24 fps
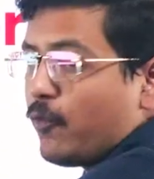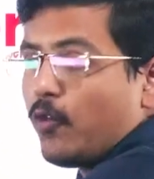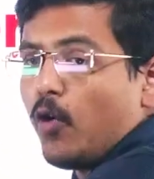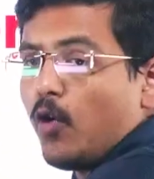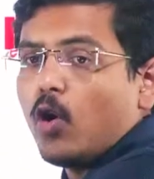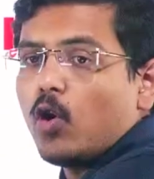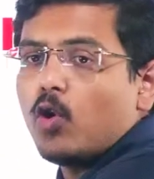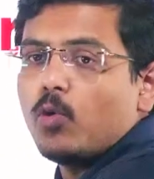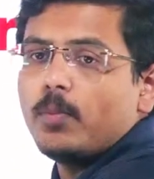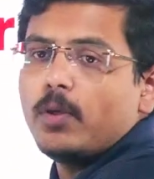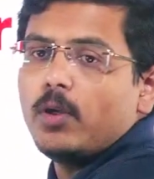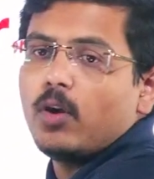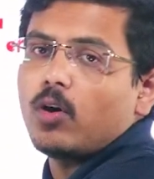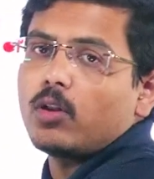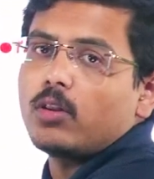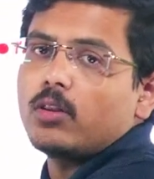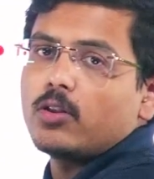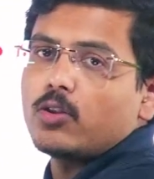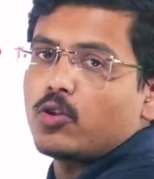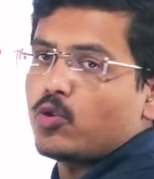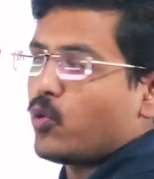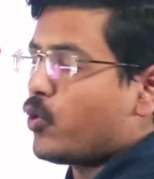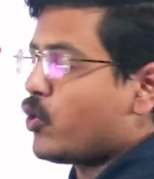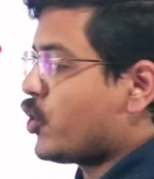follow me on
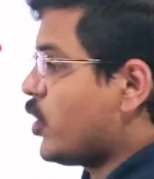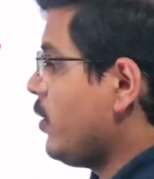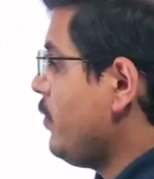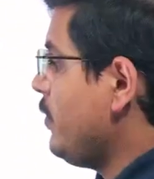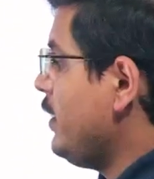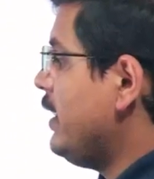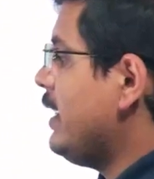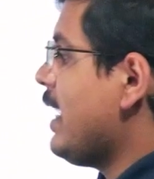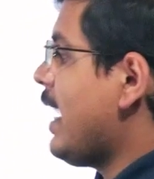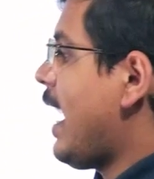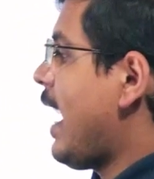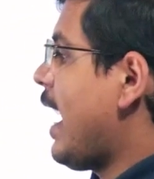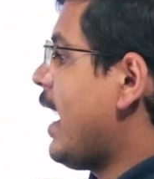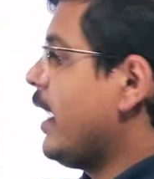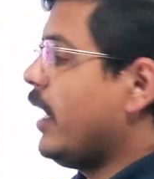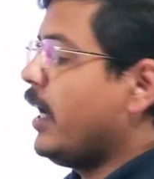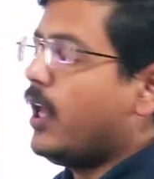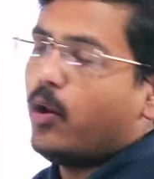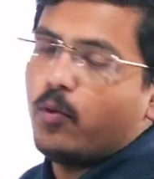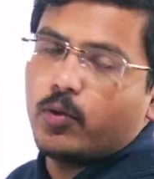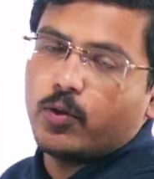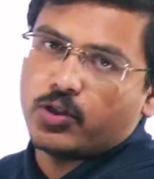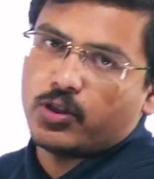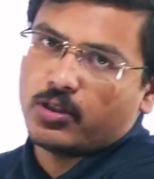the social media
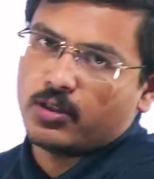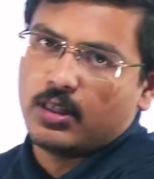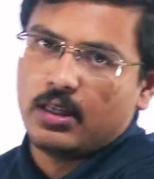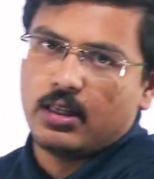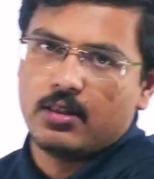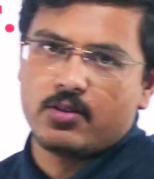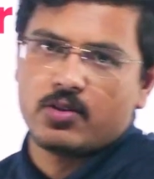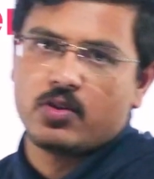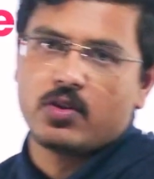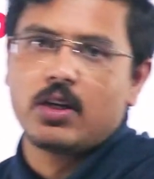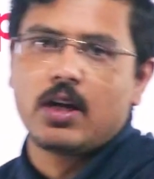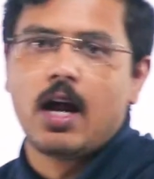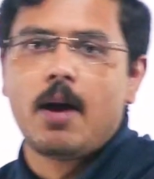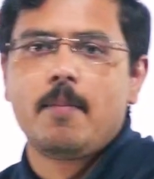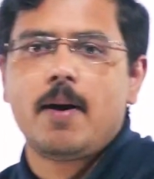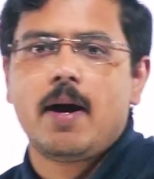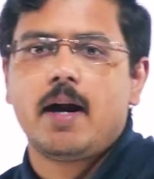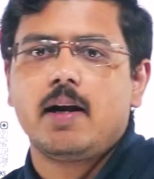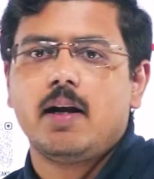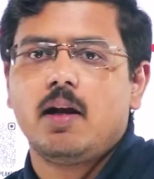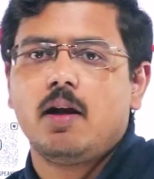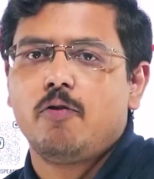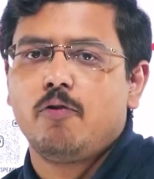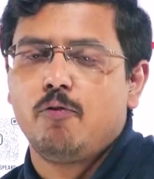handle which is the Instagram
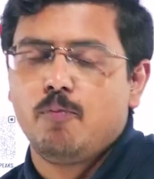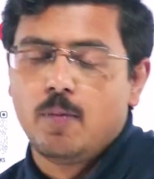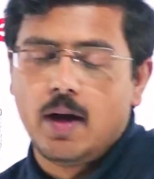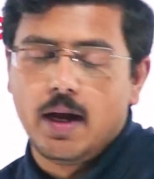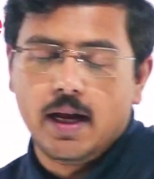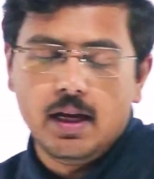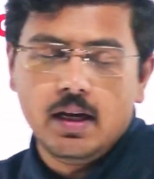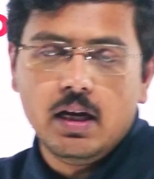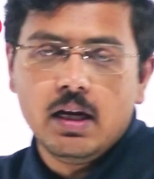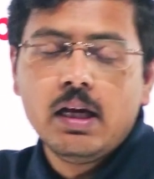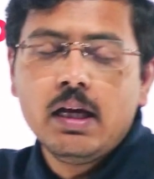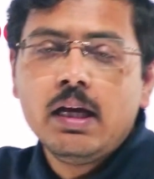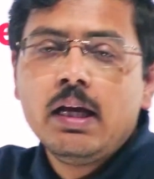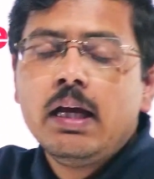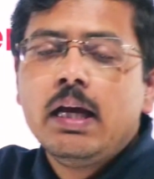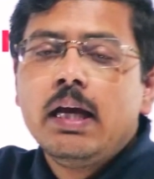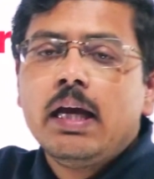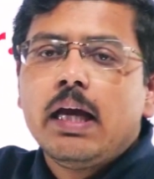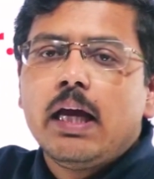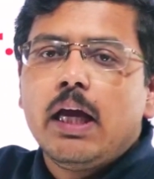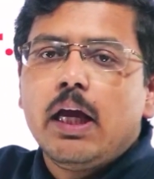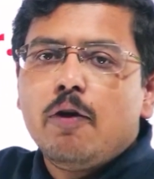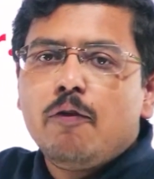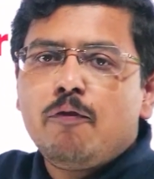handle of mine.
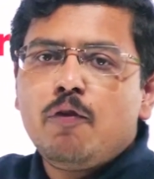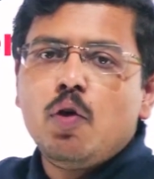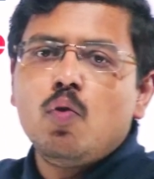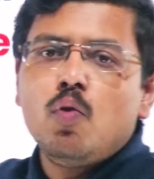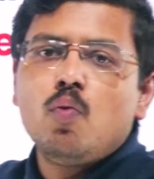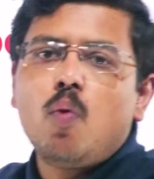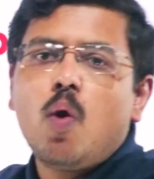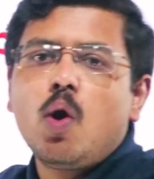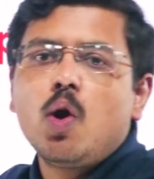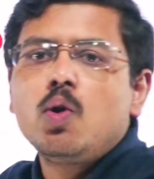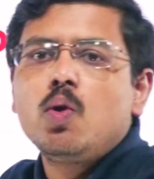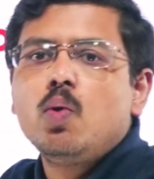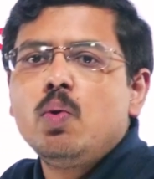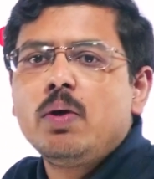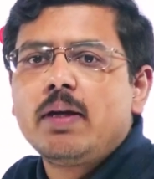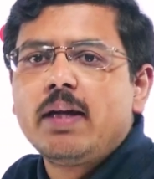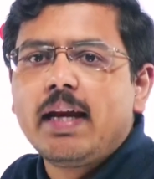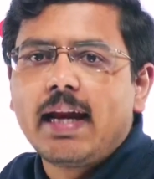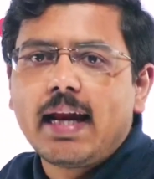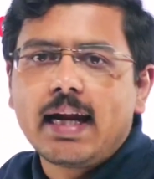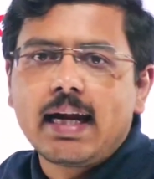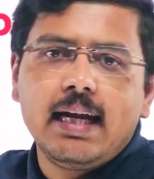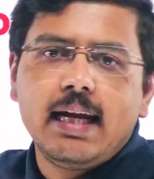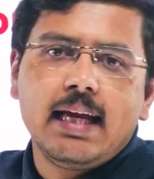If you want to
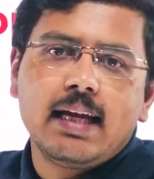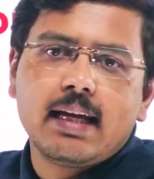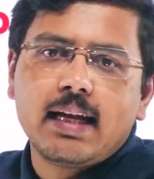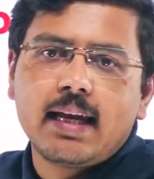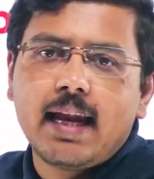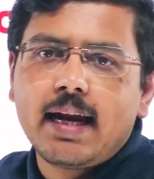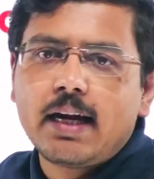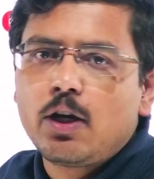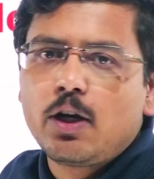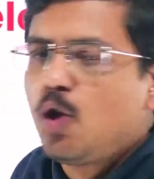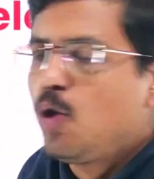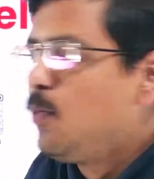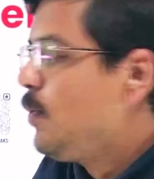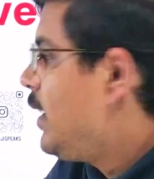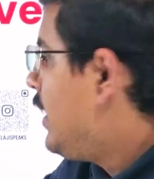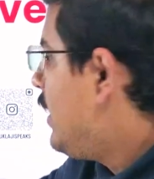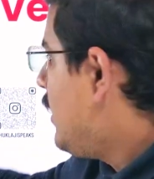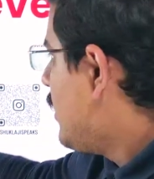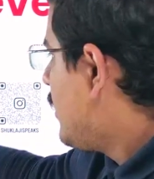directly connect to me,